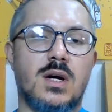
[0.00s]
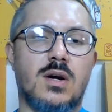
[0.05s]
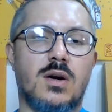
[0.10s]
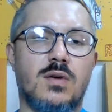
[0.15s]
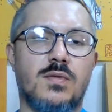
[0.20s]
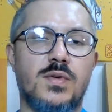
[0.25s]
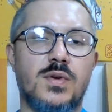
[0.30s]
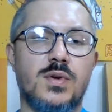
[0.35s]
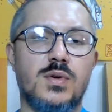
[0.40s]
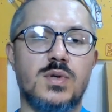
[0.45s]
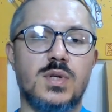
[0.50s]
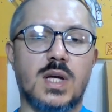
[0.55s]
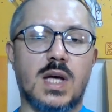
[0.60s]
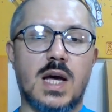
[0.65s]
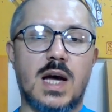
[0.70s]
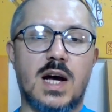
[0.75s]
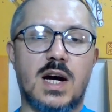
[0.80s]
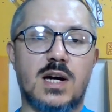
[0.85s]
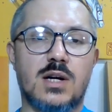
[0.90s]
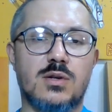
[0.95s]
of using
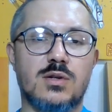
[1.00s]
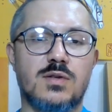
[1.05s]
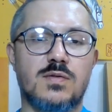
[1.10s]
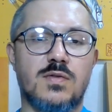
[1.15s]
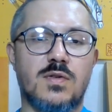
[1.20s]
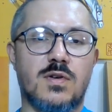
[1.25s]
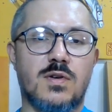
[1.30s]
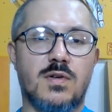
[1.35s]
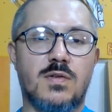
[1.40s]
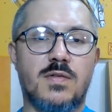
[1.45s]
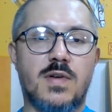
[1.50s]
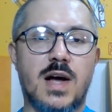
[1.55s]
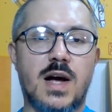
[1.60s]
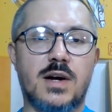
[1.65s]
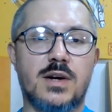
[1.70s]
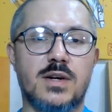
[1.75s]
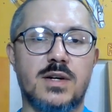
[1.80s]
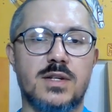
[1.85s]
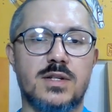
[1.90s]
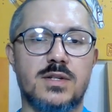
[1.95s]
arrows for
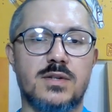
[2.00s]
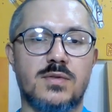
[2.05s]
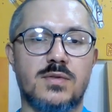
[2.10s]
various